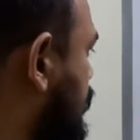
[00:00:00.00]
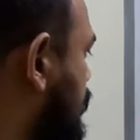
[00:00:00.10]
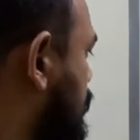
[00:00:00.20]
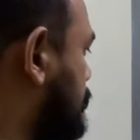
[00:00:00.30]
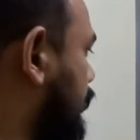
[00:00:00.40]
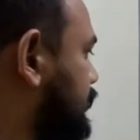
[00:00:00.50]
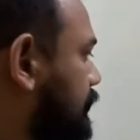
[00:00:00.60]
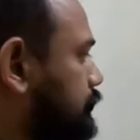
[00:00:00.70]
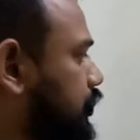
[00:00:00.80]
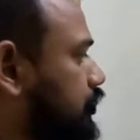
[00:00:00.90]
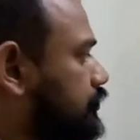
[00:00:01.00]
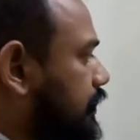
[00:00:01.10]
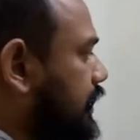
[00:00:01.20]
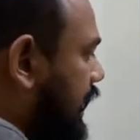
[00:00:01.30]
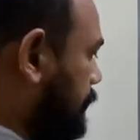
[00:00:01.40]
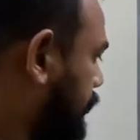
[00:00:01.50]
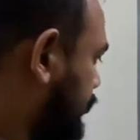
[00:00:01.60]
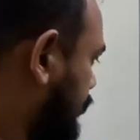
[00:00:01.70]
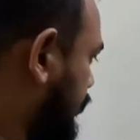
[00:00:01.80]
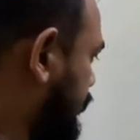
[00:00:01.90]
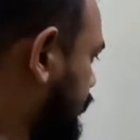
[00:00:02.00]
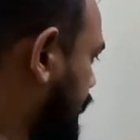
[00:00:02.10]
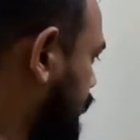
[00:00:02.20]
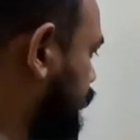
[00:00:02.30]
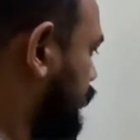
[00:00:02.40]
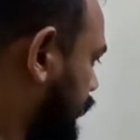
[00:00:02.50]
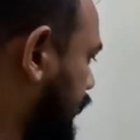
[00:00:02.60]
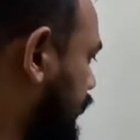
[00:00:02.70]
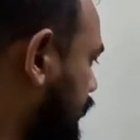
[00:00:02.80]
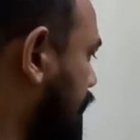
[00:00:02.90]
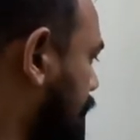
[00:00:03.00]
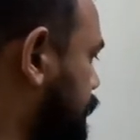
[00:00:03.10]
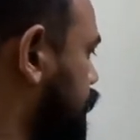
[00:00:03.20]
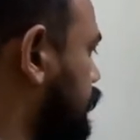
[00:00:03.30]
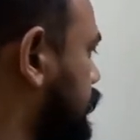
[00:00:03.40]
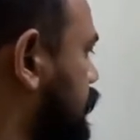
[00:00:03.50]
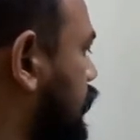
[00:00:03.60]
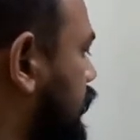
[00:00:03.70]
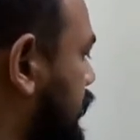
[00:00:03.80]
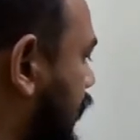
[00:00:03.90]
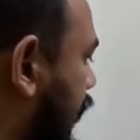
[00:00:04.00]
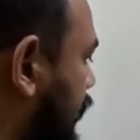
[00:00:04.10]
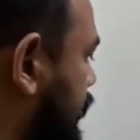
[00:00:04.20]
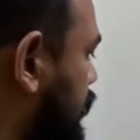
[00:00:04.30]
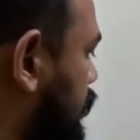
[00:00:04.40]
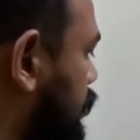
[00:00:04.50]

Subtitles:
because I'm just renaming the index. Okay, I'm just going to call it n. So I